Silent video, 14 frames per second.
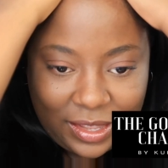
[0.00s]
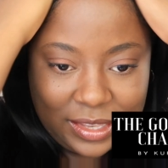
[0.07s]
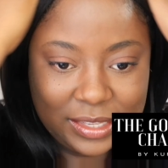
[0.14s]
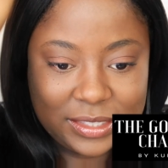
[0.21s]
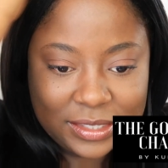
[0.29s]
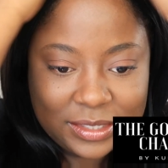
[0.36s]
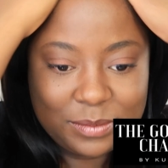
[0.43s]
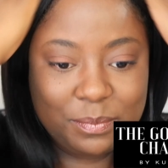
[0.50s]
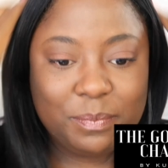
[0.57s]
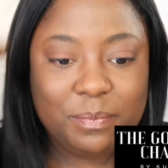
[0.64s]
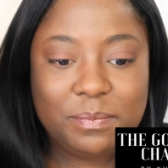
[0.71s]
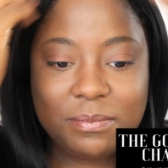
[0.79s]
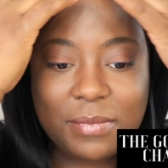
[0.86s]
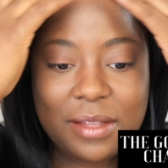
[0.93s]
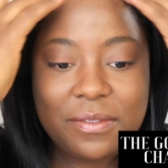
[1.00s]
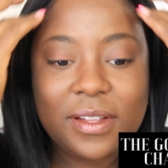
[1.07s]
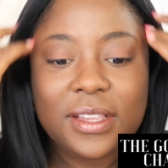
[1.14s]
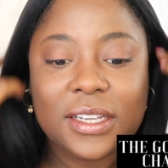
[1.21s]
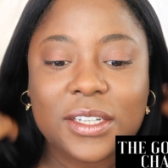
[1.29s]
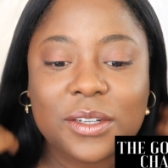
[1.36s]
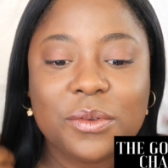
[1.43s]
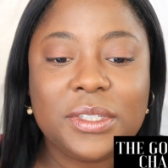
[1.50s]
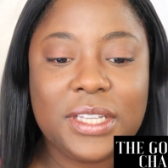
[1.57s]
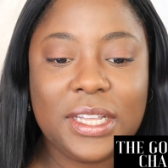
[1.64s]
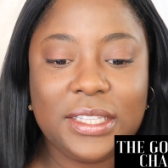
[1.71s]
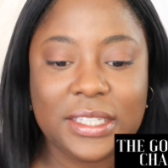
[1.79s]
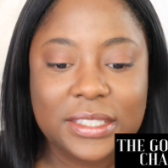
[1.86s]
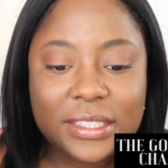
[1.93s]
And this is my foundation
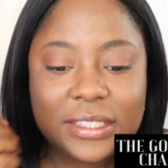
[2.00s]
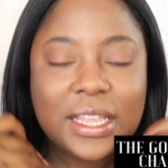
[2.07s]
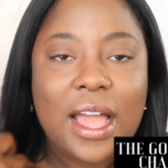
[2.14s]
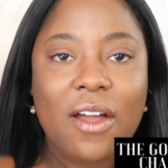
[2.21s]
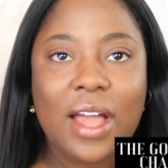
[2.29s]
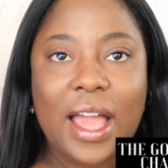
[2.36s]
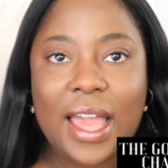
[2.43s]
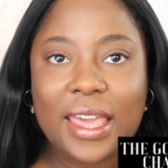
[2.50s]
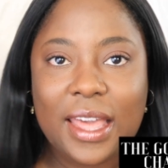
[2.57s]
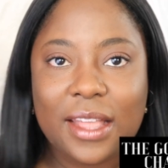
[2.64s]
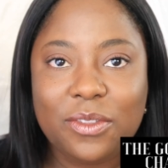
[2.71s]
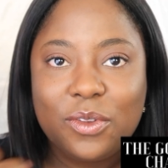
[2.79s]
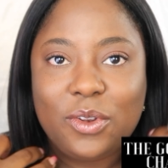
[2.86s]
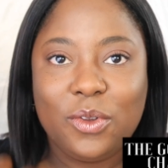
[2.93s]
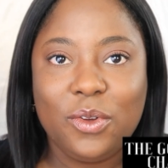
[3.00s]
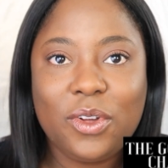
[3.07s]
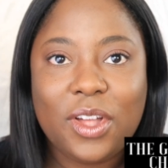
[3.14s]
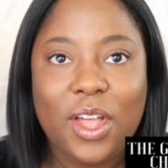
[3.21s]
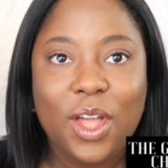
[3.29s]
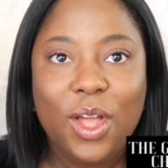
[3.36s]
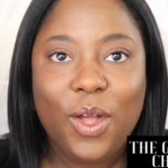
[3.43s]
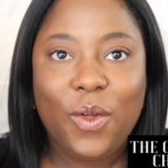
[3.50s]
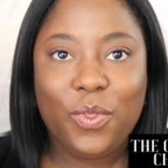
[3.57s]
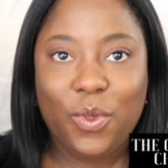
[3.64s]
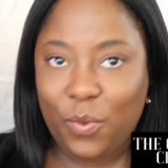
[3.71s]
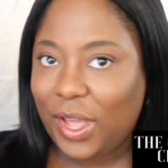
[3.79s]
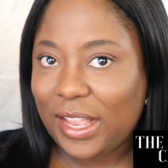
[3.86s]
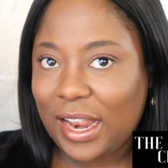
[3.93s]
routine. This is how I get to look
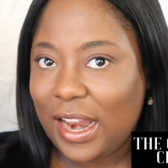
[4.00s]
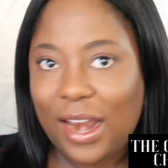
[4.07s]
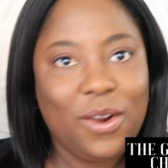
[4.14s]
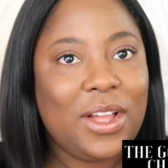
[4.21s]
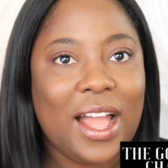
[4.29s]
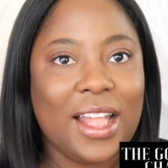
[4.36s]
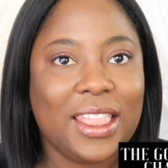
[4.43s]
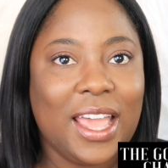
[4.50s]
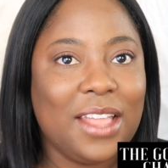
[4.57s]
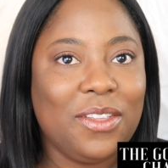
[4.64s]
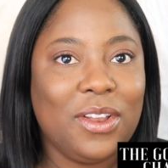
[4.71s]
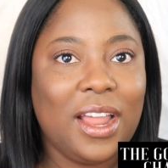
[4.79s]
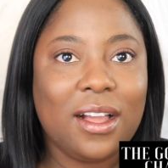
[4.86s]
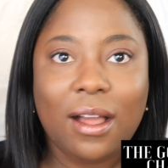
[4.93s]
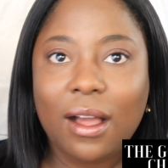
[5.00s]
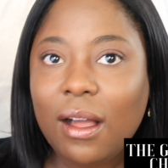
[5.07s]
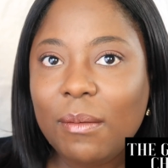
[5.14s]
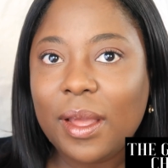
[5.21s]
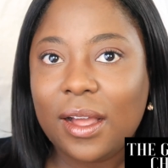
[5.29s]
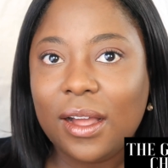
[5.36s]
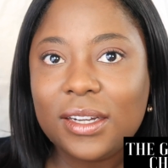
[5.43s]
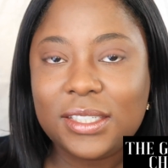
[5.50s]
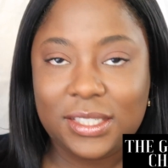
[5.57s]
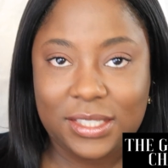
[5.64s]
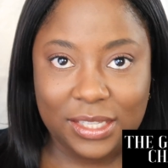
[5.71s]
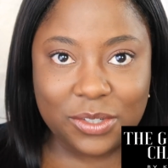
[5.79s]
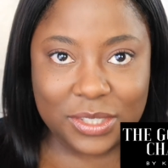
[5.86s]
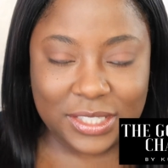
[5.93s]
the way that I look out there, and you're like, oh my gosh,
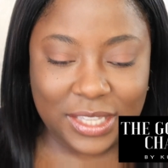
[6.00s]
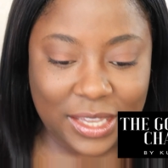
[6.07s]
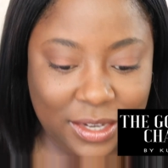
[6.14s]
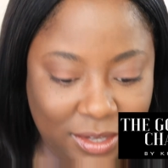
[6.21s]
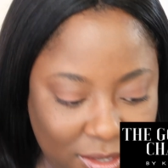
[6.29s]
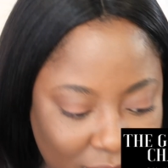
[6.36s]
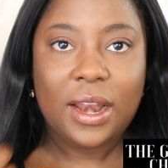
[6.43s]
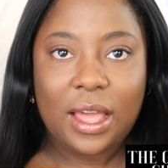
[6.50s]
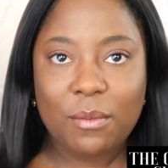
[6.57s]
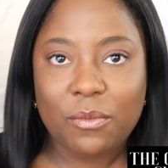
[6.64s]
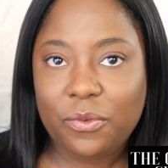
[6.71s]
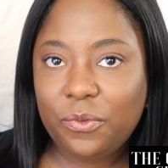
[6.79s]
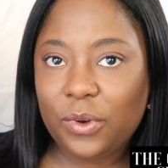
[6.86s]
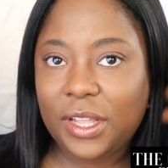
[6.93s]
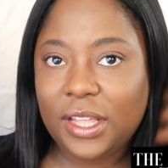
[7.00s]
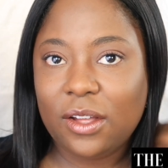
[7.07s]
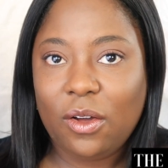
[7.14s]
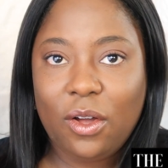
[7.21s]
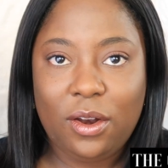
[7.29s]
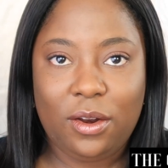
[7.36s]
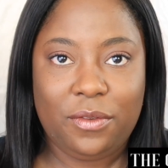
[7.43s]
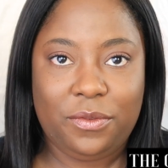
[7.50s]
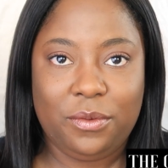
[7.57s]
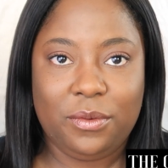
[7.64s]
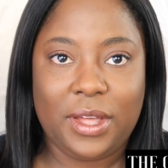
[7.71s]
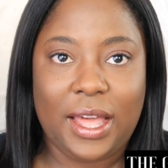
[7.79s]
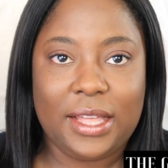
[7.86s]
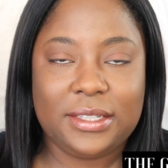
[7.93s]
is that your skin? Well, I'm fooling all of
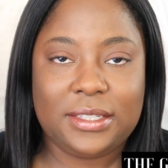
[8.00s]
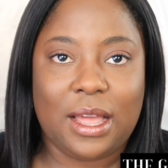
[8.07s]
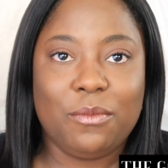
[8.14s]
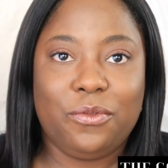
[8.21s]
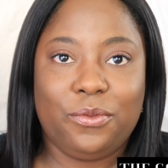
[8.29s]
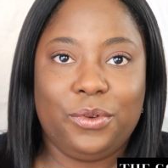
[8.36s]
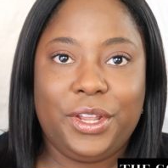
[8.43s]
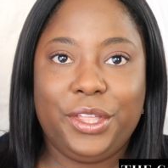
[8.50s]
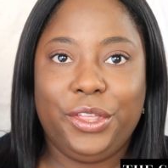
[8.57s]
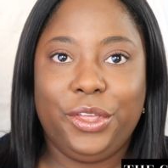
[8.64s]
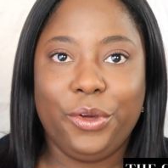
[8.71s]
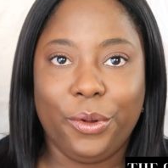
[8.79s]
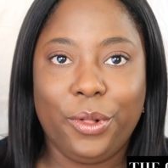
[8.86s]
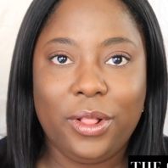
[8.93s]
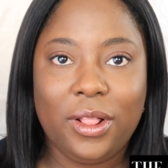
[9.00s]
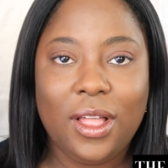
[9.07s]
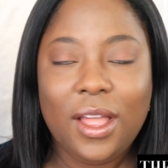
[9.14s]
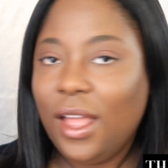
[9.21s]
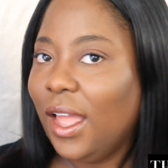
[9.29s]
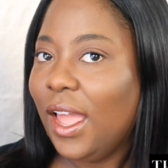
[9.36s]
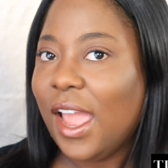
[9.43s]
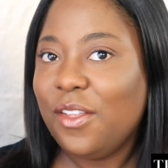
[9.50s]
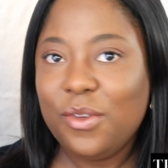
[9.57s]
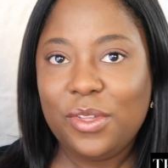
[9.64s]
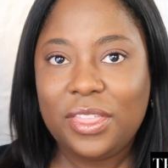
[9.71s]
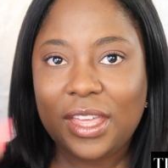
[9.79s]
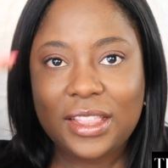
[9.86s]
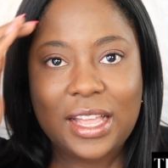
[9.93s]
you guys. I'm fooling y'all, and
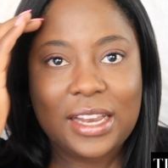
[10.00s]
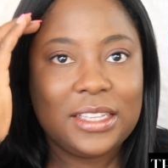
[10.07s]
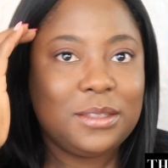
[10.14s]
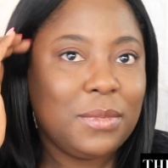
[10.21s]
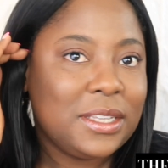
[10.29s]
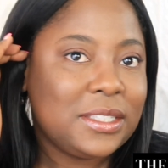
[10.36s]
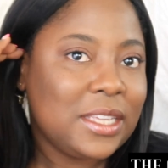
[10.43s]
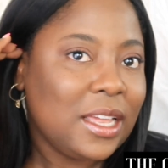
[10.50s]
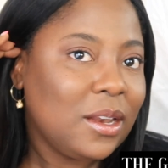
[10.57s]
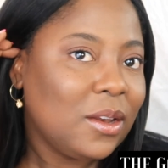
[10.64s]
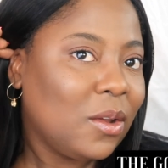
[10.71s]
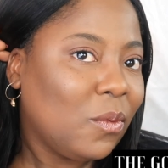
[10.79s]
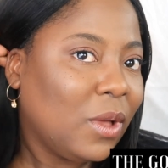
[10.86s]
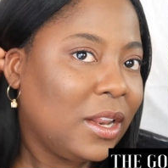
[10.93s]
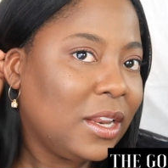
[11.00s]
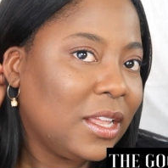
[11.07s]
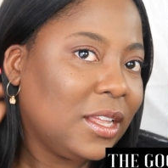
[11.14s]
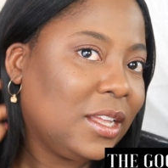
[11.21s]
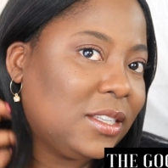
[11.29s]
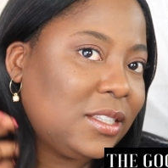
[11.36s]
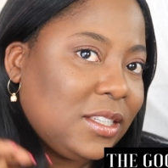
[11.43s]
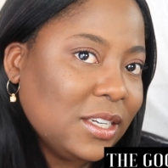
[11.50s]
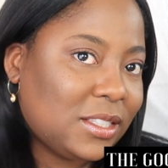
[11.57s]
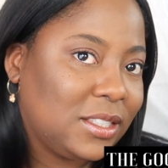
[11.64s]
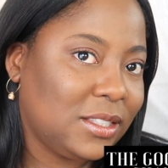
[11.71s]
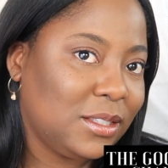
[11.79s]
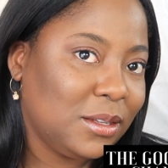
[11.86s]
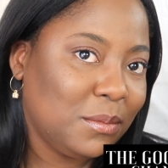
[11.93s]
you think that it's my skin. Well, it's
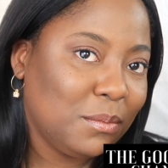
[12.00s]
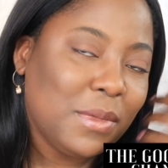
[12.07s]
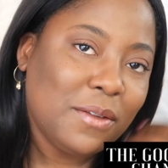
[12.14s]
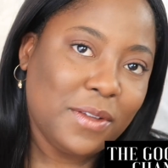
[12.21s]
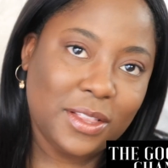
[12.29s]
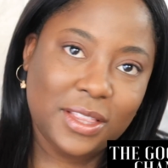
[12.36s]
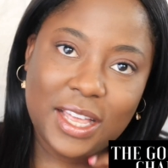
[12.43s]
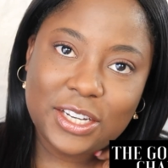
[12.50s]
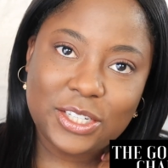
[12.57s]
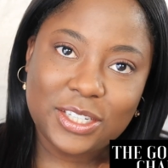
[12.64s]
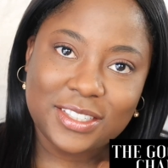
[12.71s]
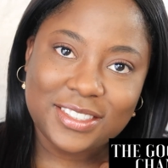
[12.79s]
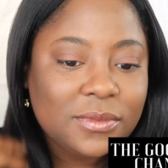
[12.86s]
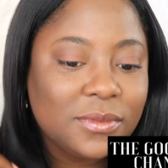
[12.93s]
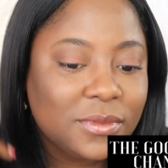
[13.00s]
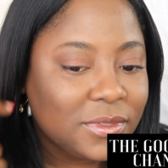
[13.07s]
just my foundation.